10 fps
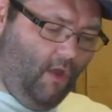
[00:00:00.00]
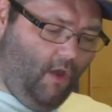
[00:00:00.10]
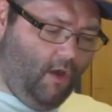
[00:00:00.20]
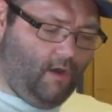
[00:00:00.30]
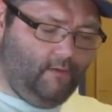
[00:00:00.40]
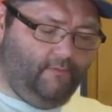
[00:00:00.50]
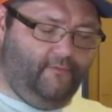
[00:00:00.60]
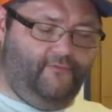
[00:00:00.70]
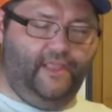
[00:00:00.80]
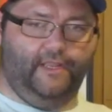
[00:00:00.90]
are
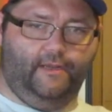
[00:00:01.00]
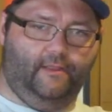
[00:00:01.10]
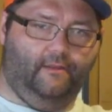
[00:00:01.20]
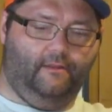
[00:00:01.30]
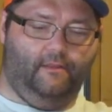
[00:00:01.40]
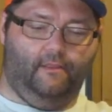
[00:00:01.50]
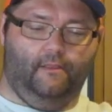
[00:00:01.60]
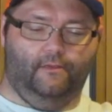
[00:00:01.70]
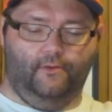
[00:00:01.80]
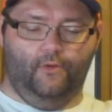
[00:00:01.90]
fitted
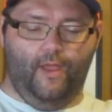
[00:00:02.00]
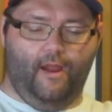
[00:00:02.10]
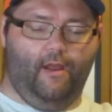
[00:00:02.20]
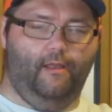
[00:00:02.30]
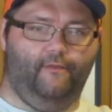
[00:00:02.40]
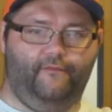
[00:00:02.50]
New Era